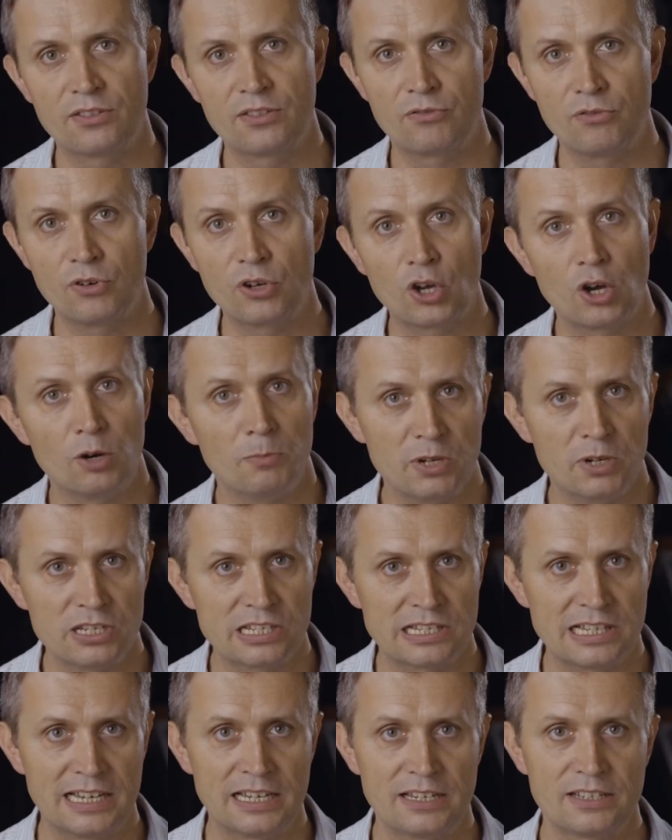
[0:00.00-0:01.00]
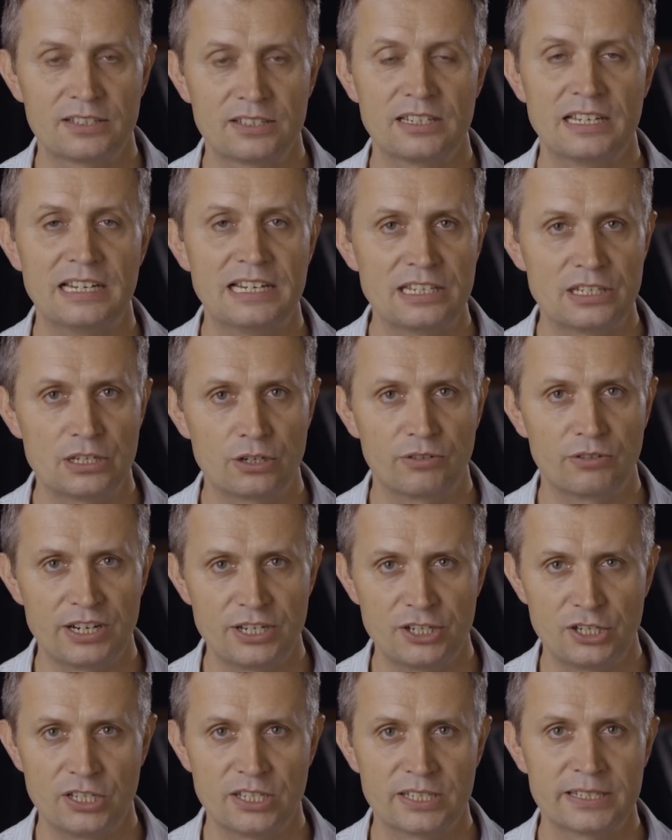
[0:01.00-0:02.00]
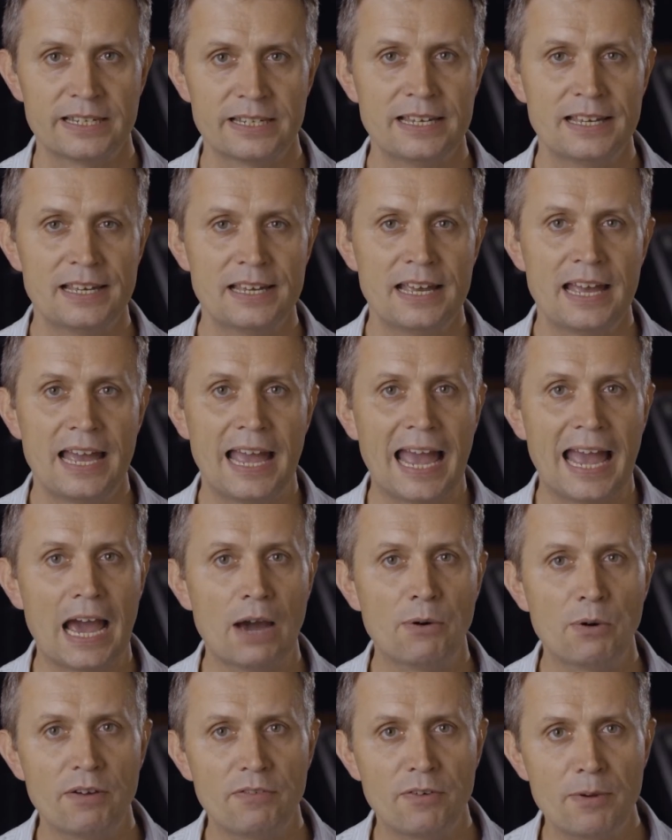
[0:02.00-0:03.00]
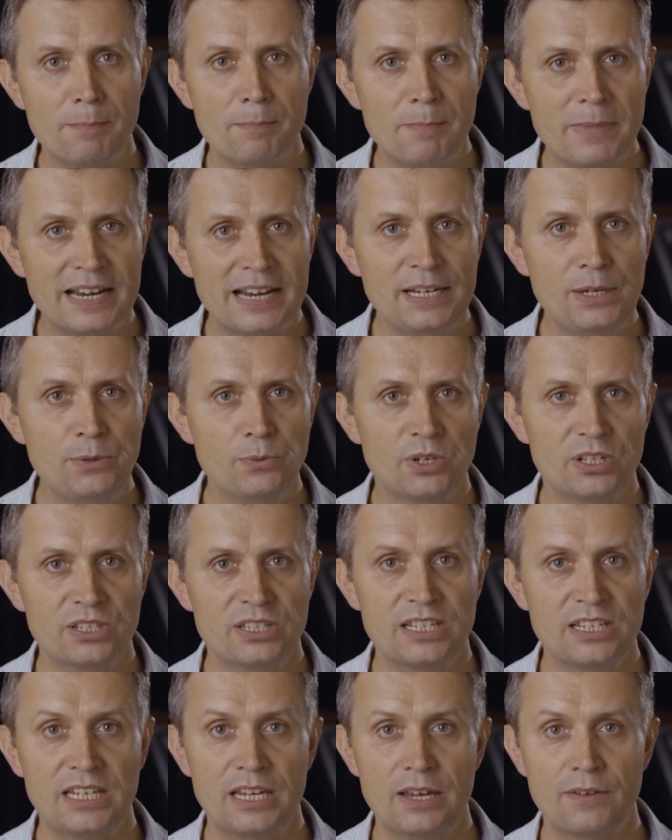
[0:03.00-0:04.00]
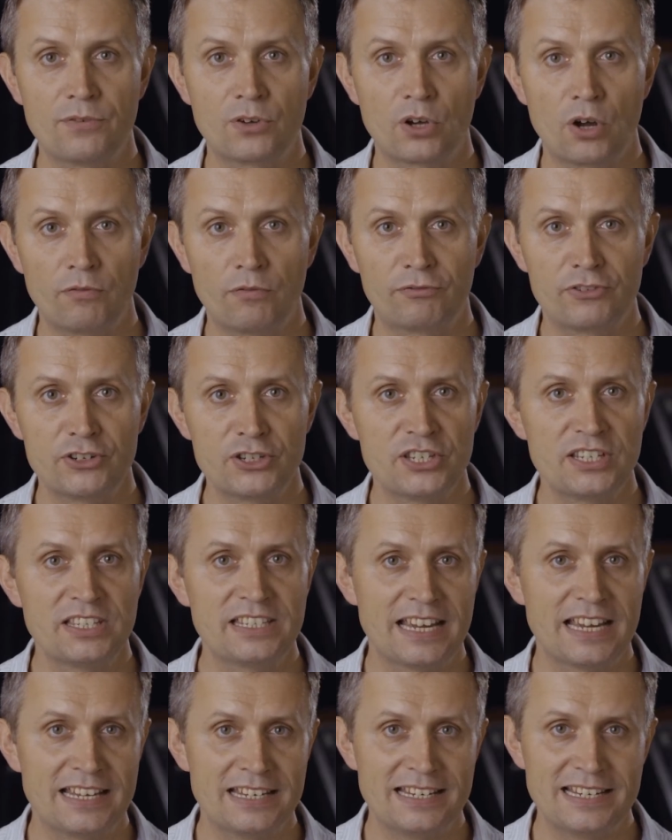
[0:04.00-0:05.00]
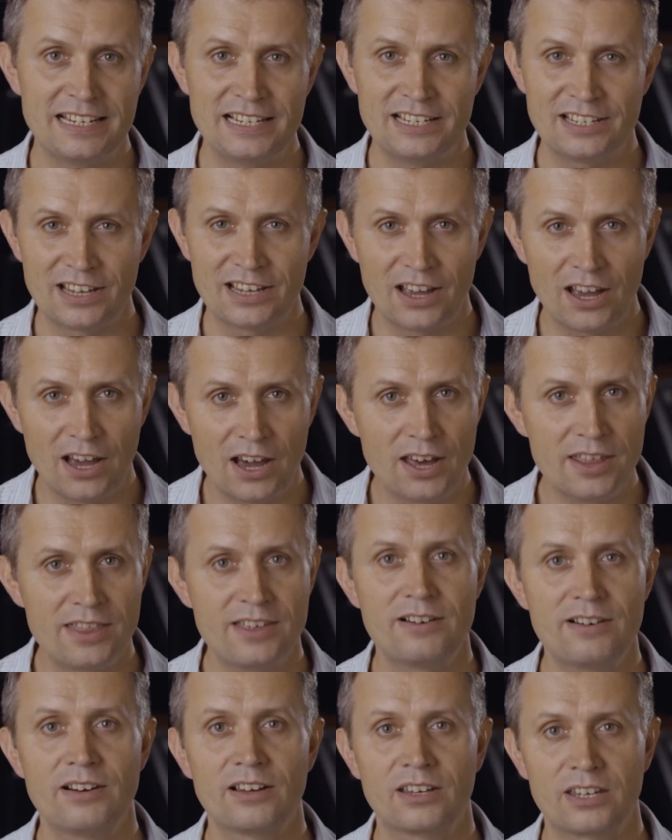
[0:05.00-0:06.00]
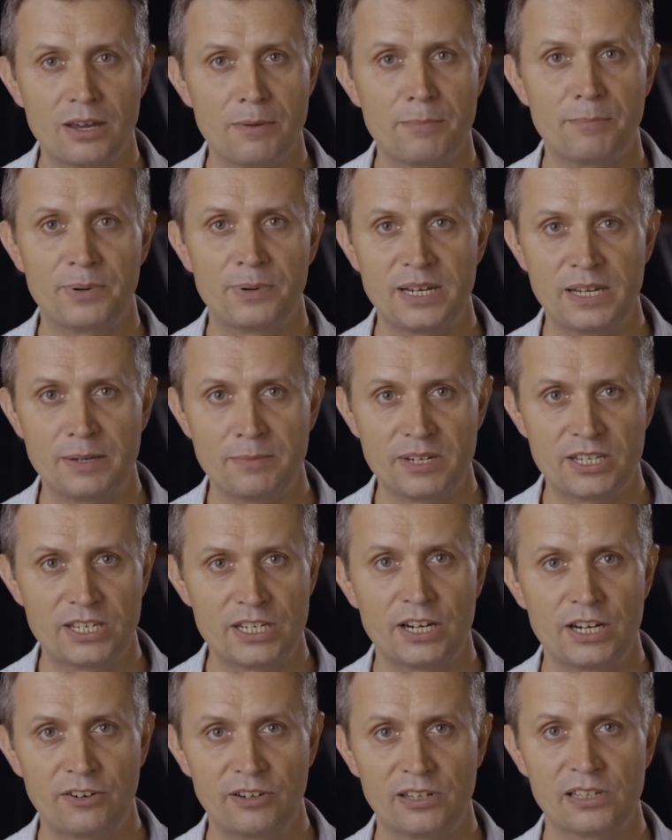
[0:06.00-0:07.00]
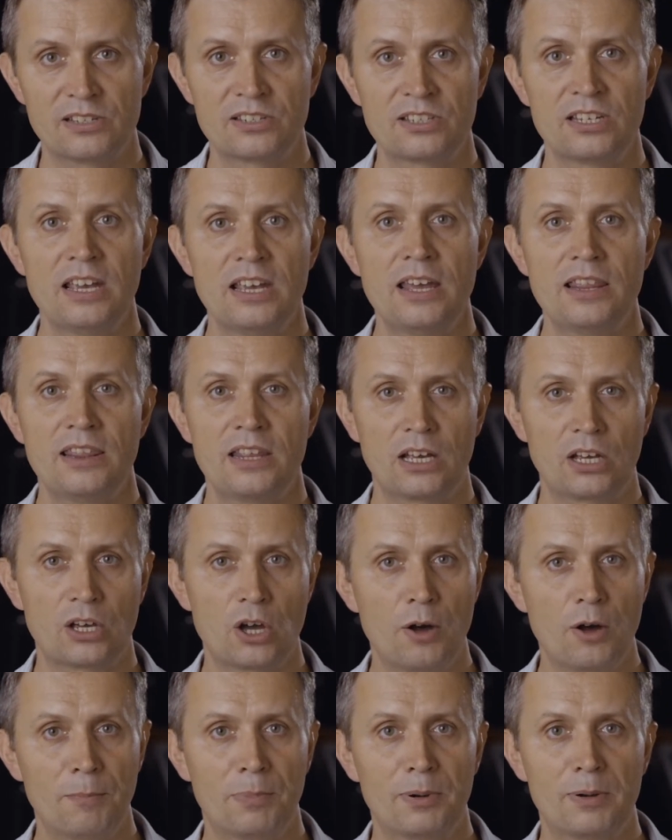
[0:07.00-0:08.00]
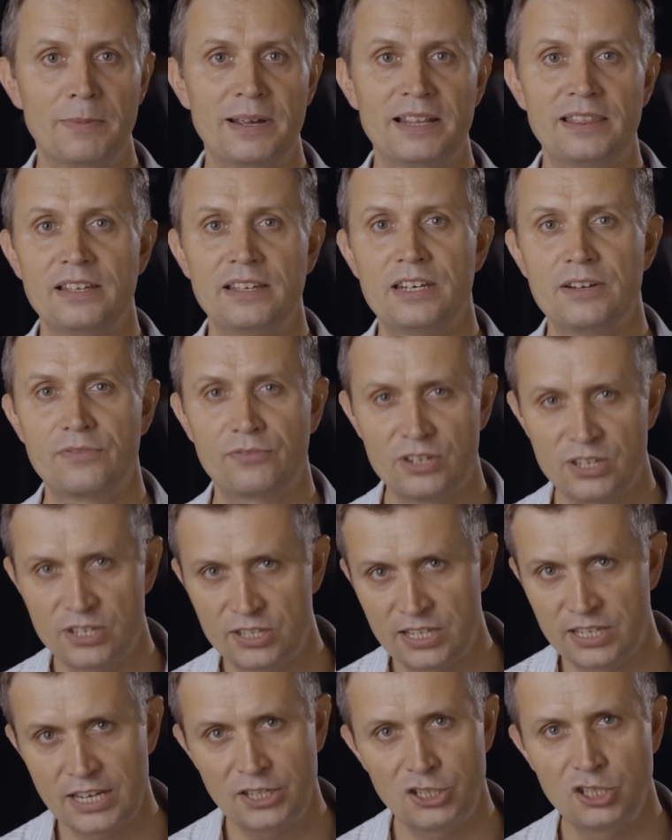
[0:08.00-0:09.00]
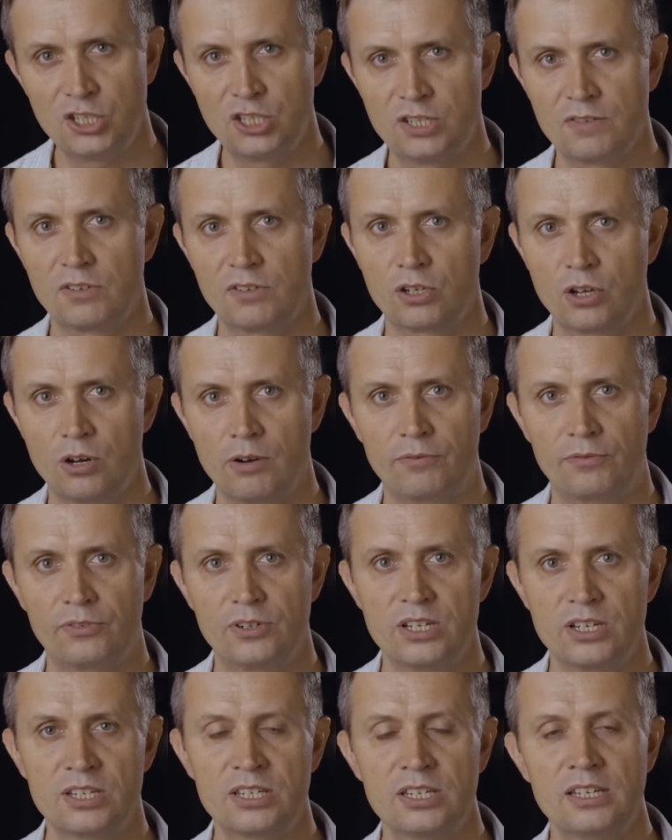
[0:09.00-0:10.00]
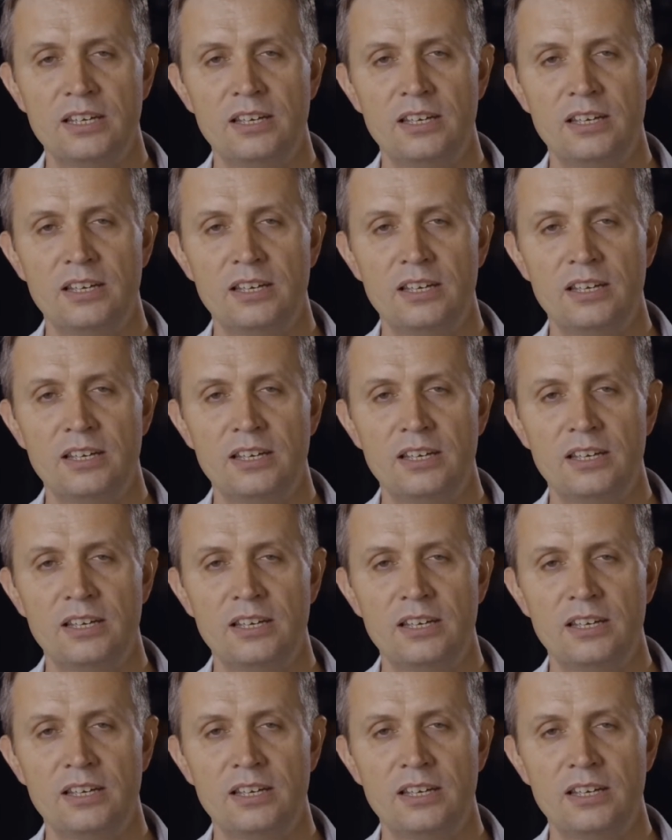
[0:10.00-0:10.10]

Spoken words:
through commerce links and integrations. However, many want to give conference attendees other accompanying materials that complement the different sessions of the conference.